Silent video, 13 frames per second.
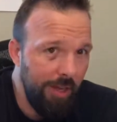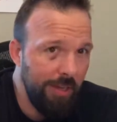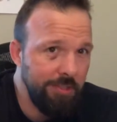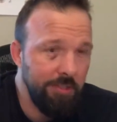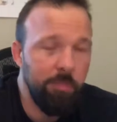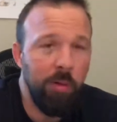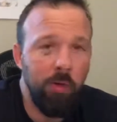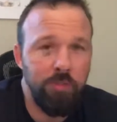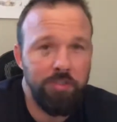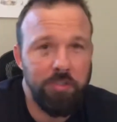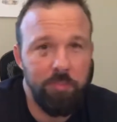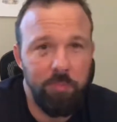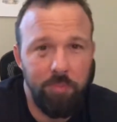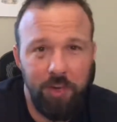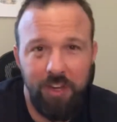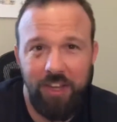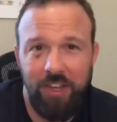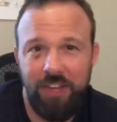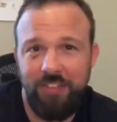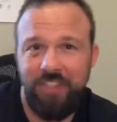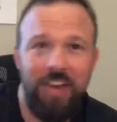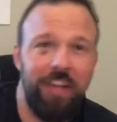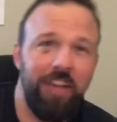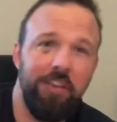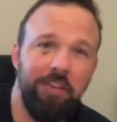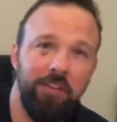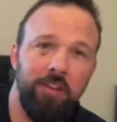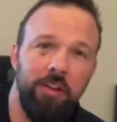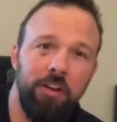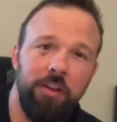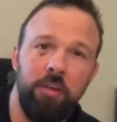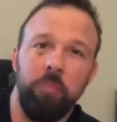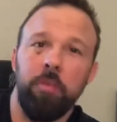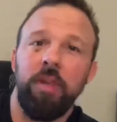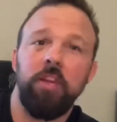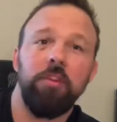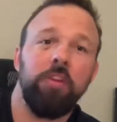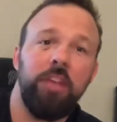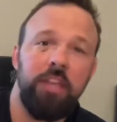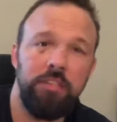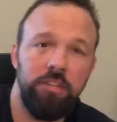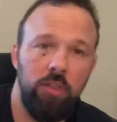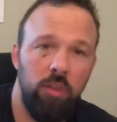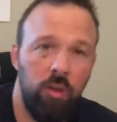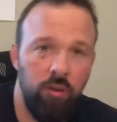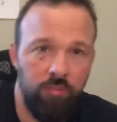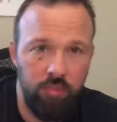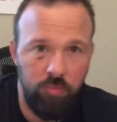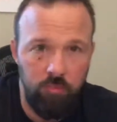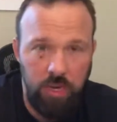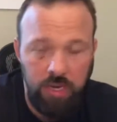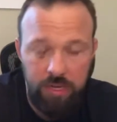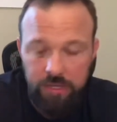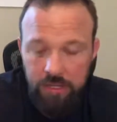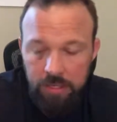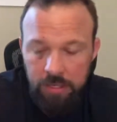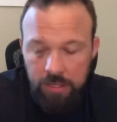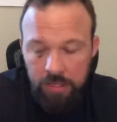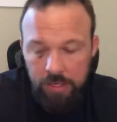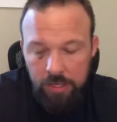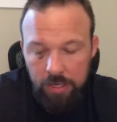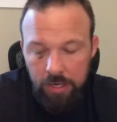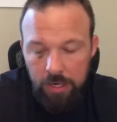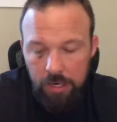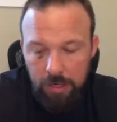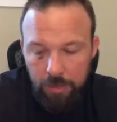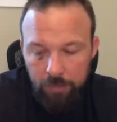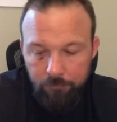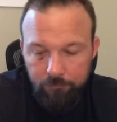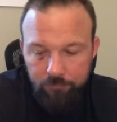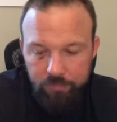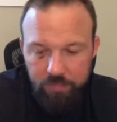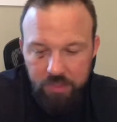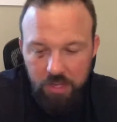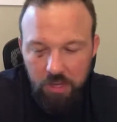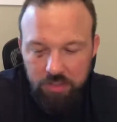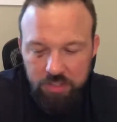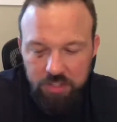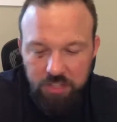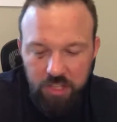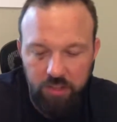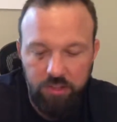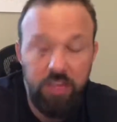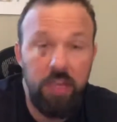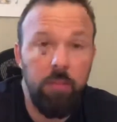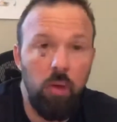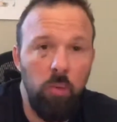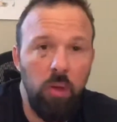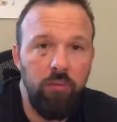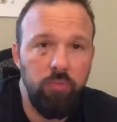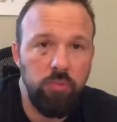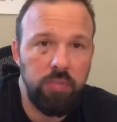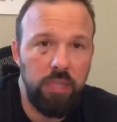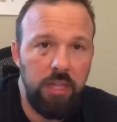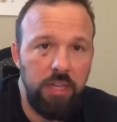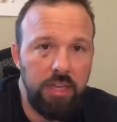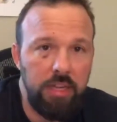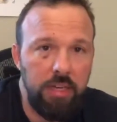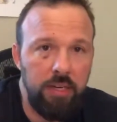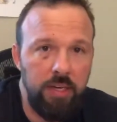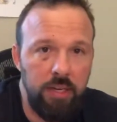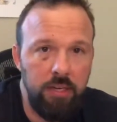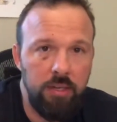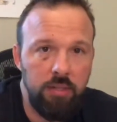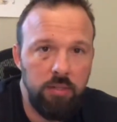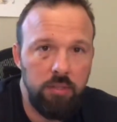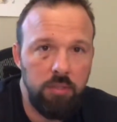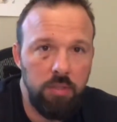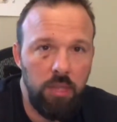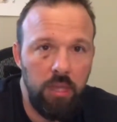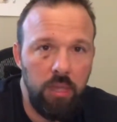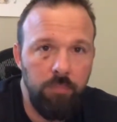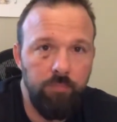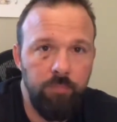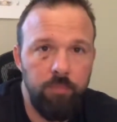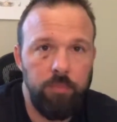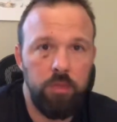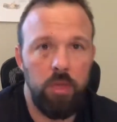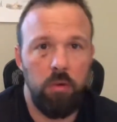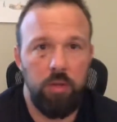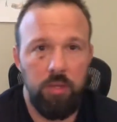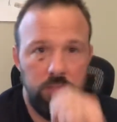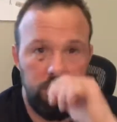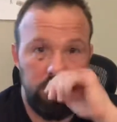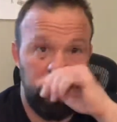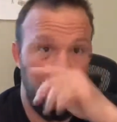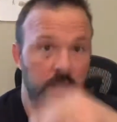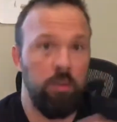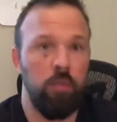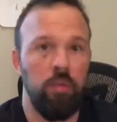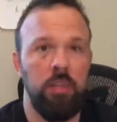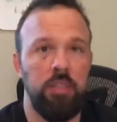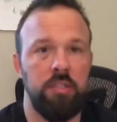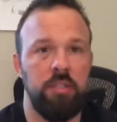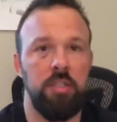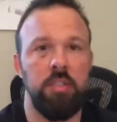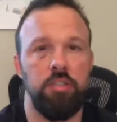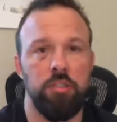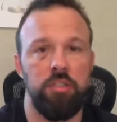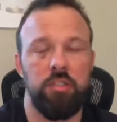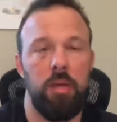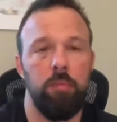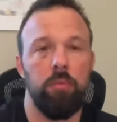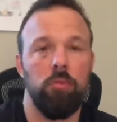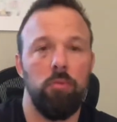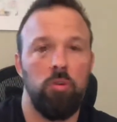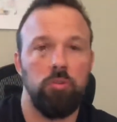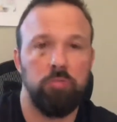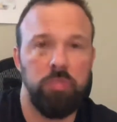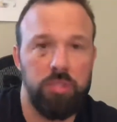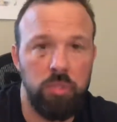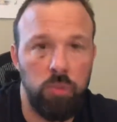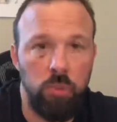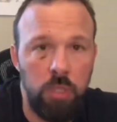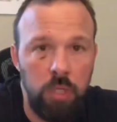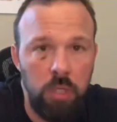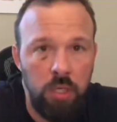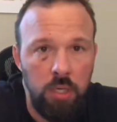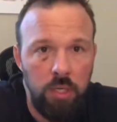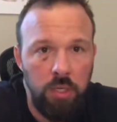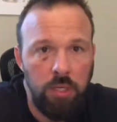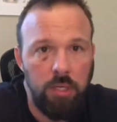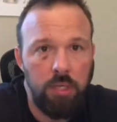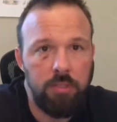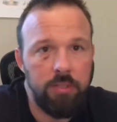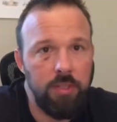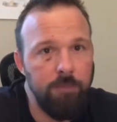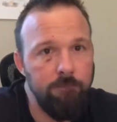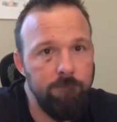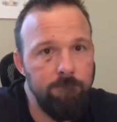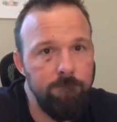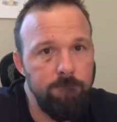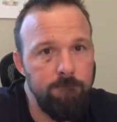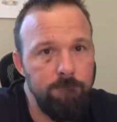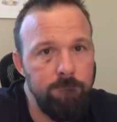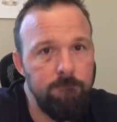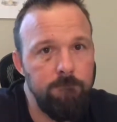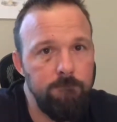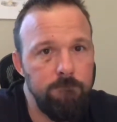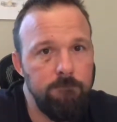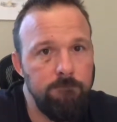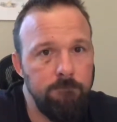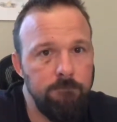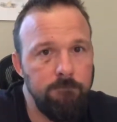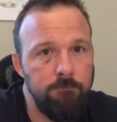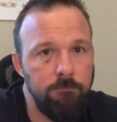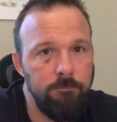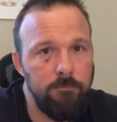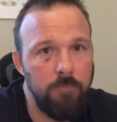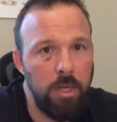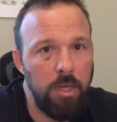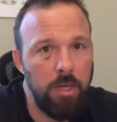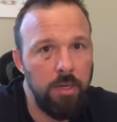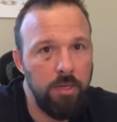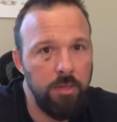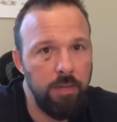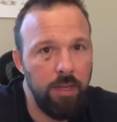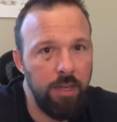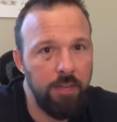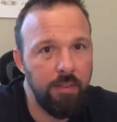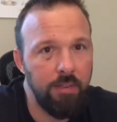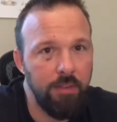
as opposed to bringing tagging your or, you know bringing your kids along for the ride um, you know just the other day my wife was like uh, hey you know here's this honeydew list i need you to stop at the grocery store and i was like mm, uh, I,